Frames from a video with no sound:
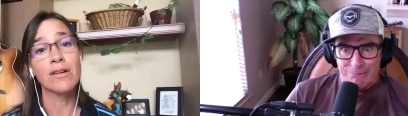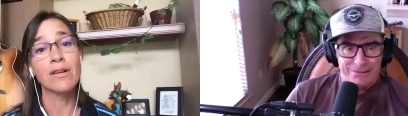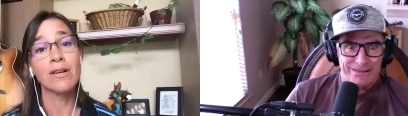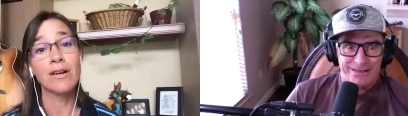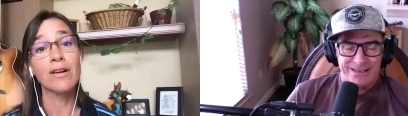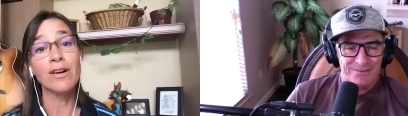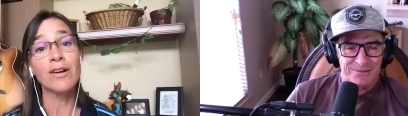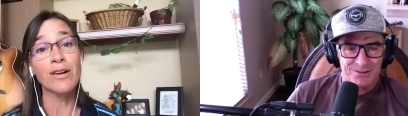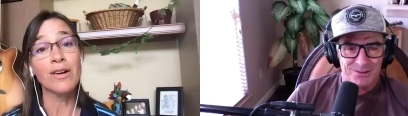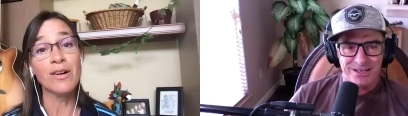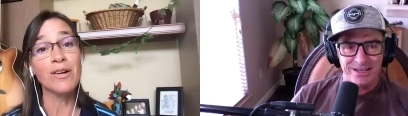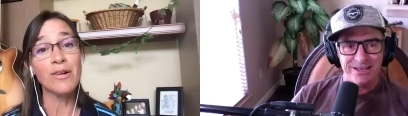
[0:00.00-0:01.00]
Speaker 1: what the hell I'm
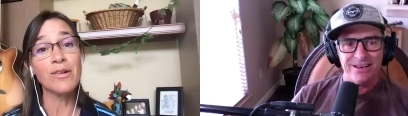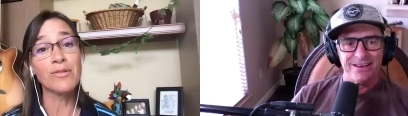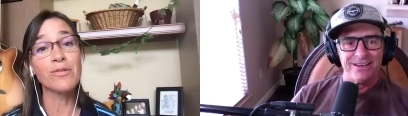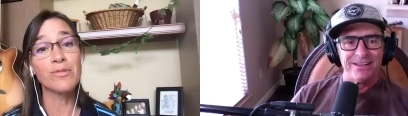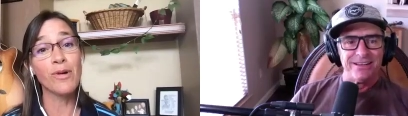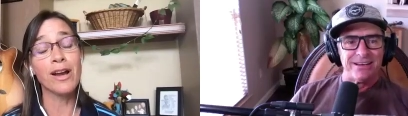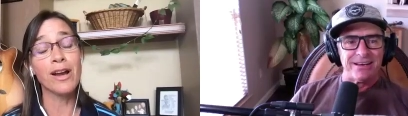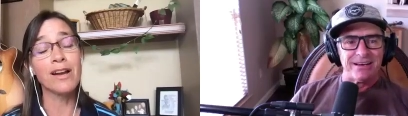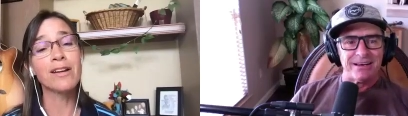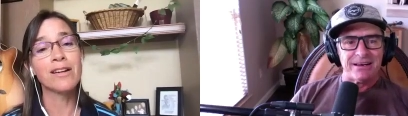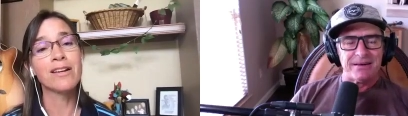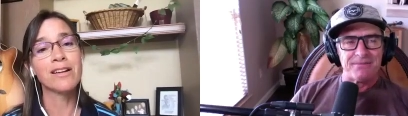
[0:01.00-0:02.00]
doing here.
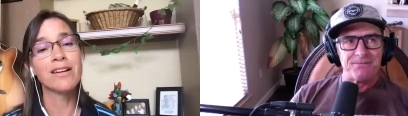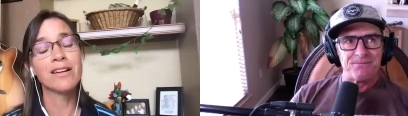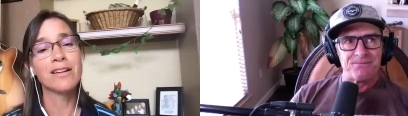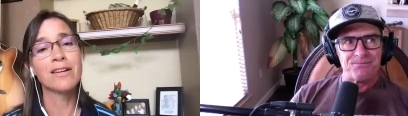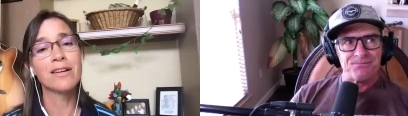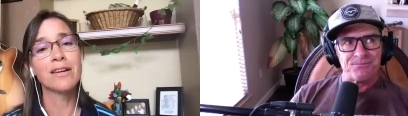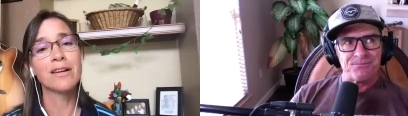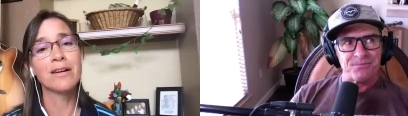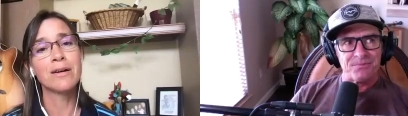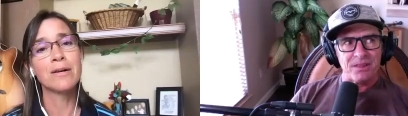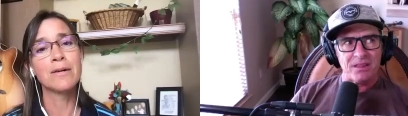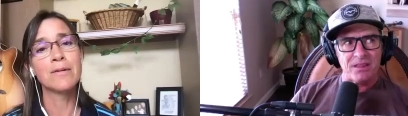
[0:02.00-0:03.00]
Right. Um,
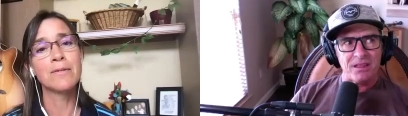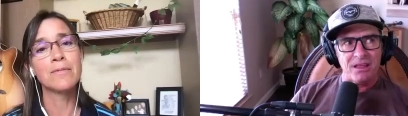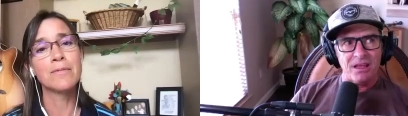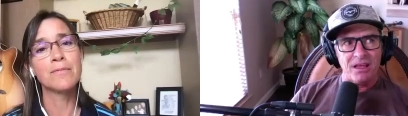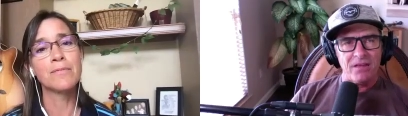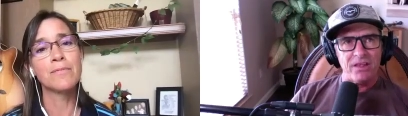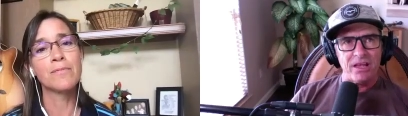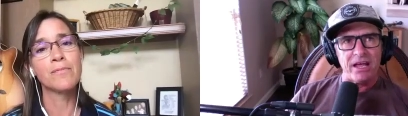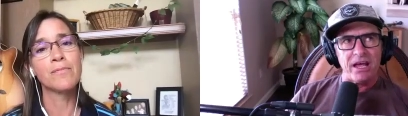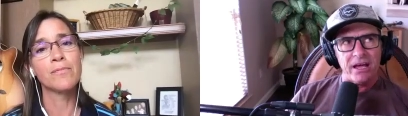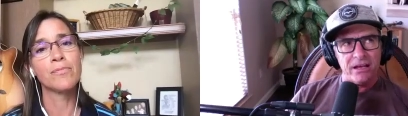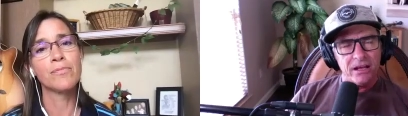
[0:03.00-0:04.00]
and
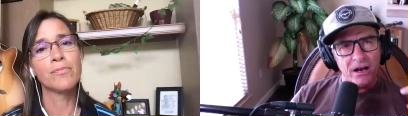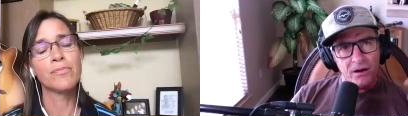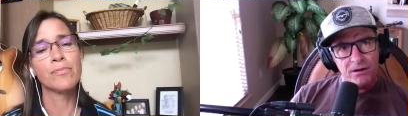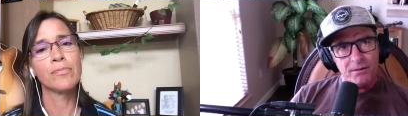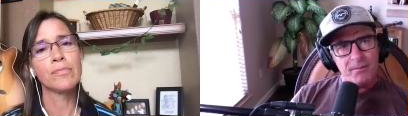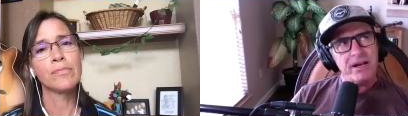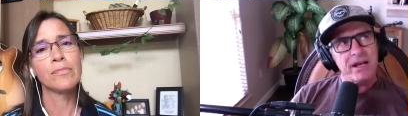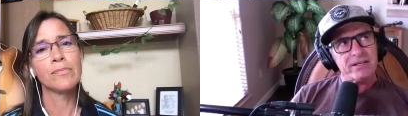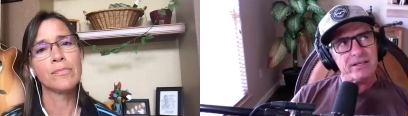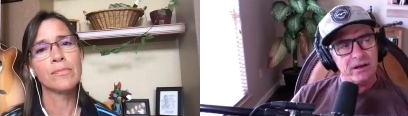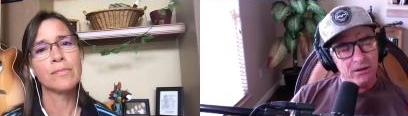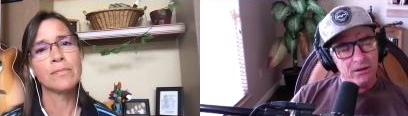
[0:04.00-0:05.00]
then uh, you know, I mean,
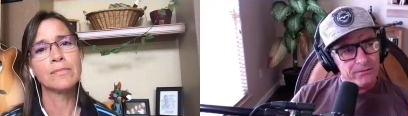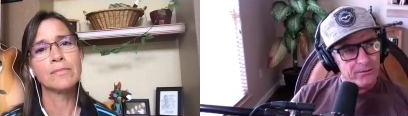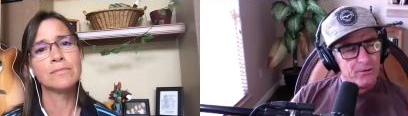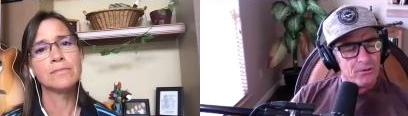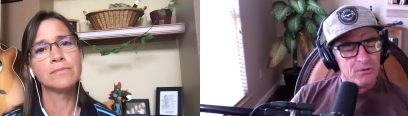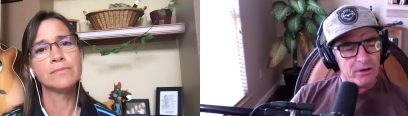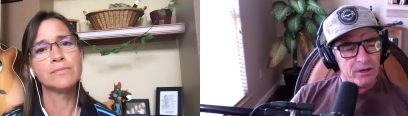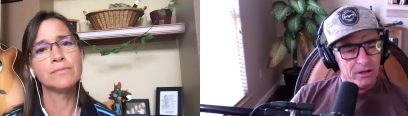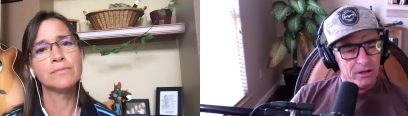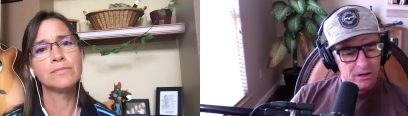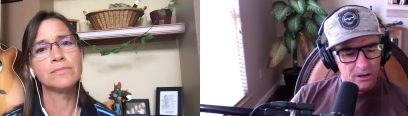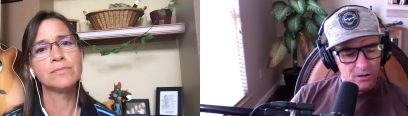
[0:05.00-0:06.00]
as I got further along,
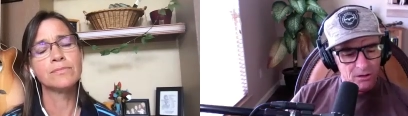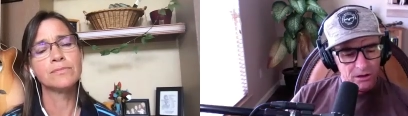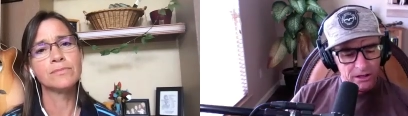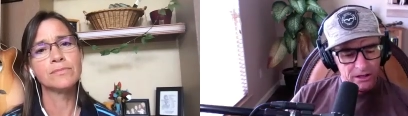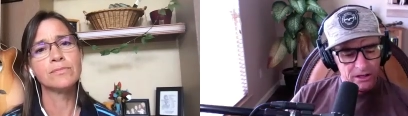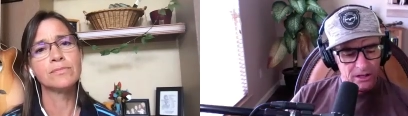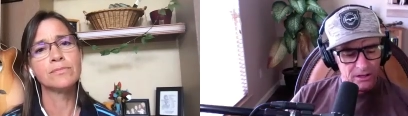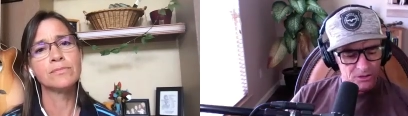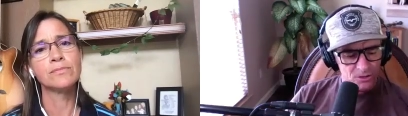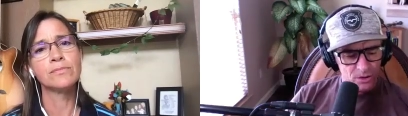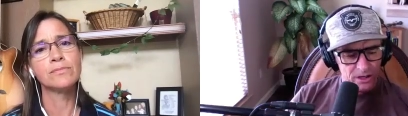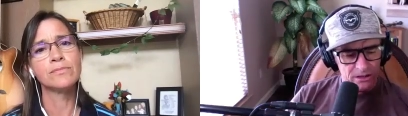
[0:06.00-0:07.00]
you, you know, I, you
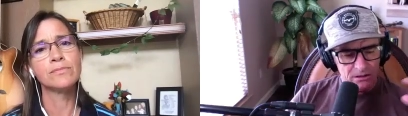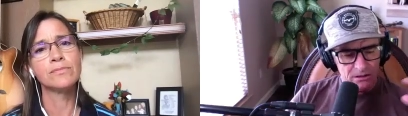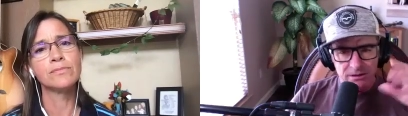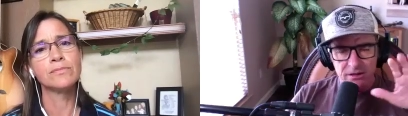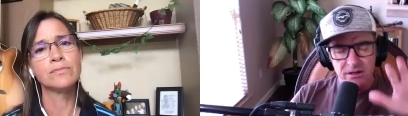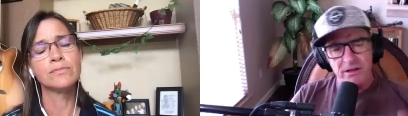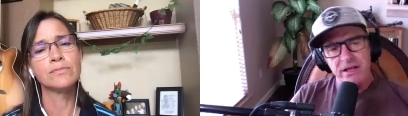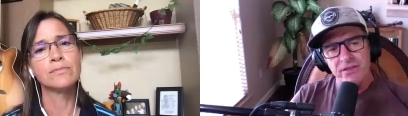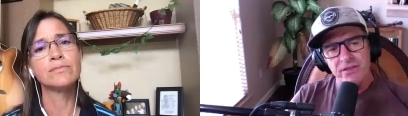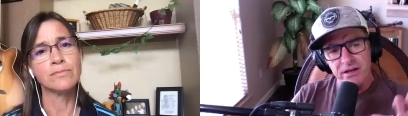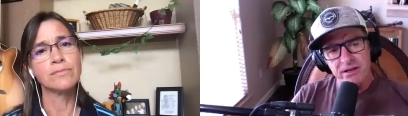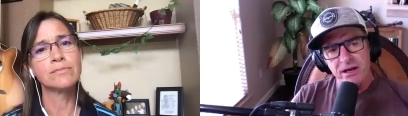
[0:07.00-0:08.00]
get to where you you
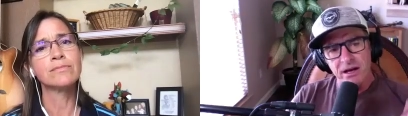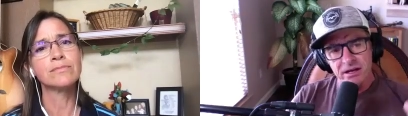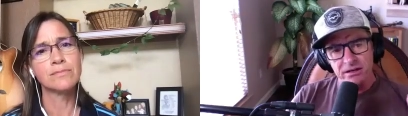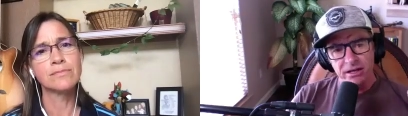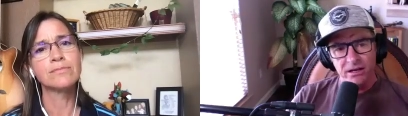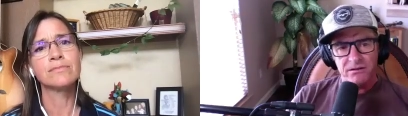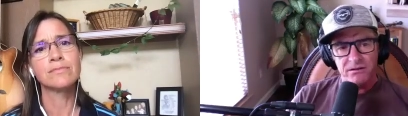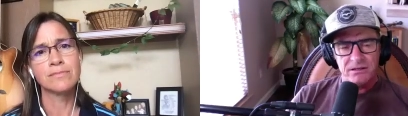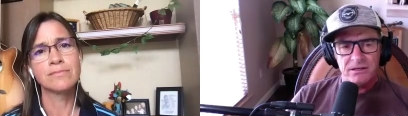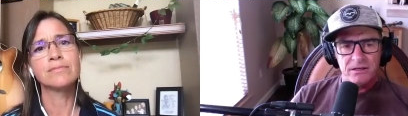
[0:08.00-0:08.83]
let that guard down